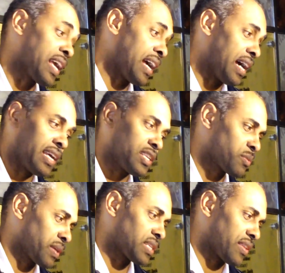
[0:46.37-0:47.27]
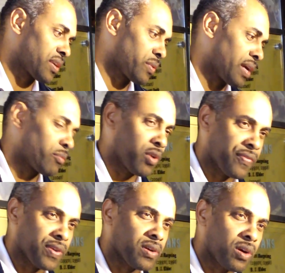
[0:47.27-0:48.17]
Yeah, especially I think we had more
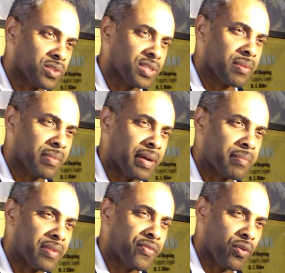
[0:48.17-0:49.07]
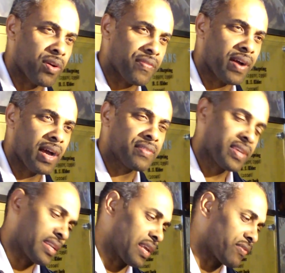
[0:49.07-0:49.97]
field goals than them by maybe four or five.
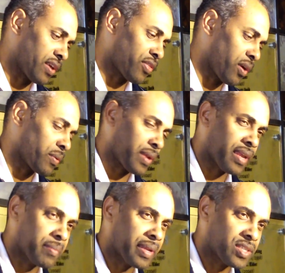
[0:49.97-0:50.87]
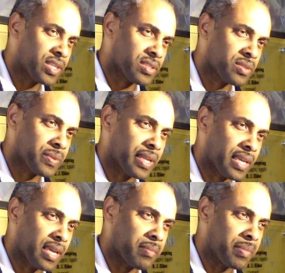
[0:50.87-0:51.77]
Yeah, definitely I thought we had a better chance to win
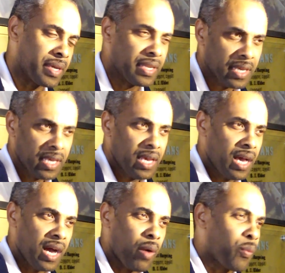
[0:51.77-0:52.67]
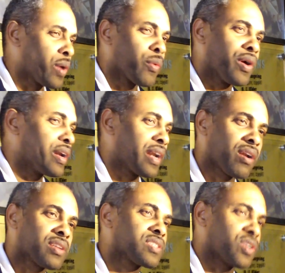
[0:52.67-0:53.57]
that game. But we weren't
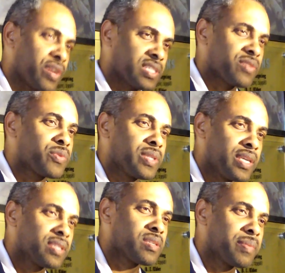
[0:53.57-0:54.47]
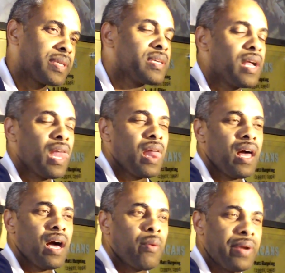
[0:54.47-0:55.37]
nearly as aggressive as we needed to be.
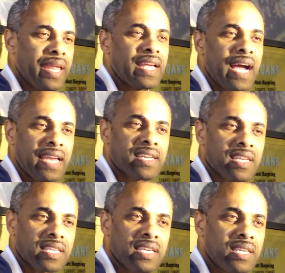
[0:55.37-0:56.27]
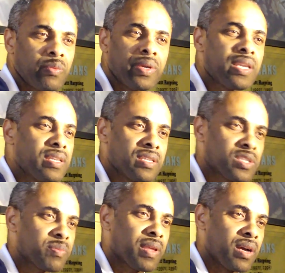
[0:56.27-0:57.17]
When they got the lead, we didn't
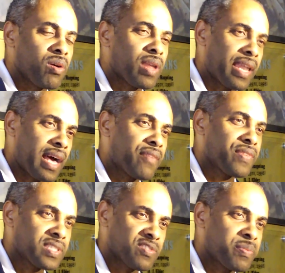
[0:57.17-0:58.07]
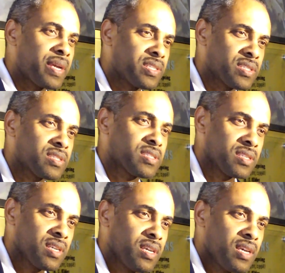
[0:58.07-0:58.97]
display a whole lot of offensive
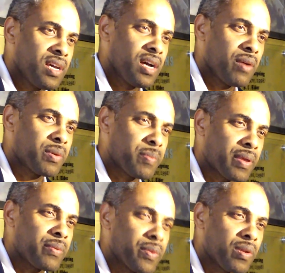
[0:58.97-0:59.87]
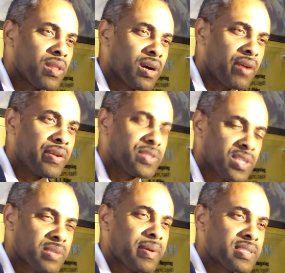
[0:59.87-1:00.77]
patience. We were a little hurried,
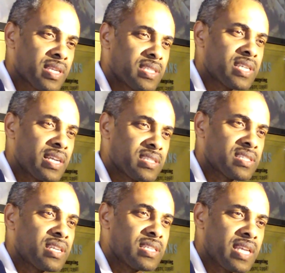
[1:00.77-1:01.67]
took some outside shots instead of